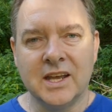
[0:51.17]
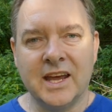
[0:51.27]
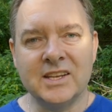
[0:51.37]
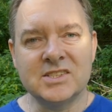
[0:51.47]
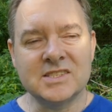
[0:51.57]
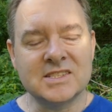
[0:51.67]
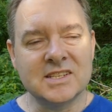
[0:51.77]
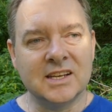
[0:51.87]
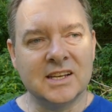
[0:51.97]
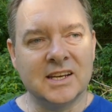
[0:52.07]
and just
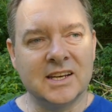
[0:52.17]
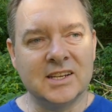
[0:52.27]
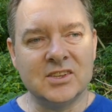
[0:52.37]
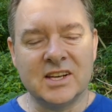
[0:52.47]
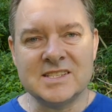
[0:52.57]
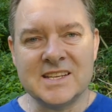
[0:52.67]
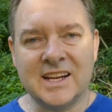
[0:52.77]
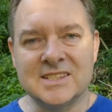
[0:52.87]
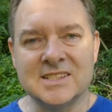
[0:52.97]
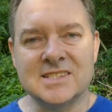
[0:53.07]

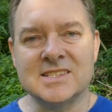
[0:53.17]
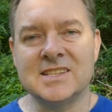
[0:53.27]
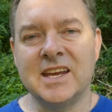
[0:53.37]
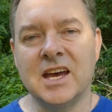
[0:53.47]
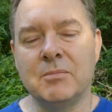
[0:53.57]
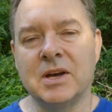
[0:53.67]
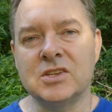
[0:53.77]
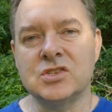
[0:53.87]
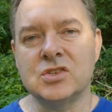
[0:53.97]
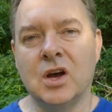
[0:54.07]
dissect it to see how
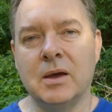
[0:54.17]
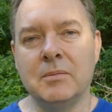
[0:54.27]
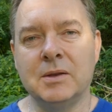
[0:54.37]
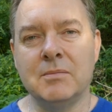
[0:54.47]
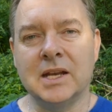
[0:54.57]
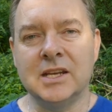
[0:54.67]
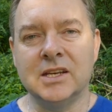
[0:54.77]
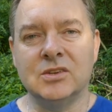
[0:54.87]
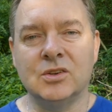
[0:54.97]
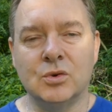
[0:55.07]
much time and money
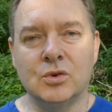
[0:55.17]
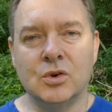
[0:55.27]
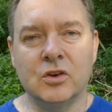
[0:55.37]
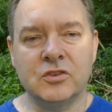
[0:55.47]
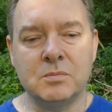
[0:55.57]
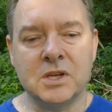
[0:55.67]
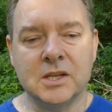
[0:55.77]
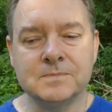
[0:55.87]
it all cost me.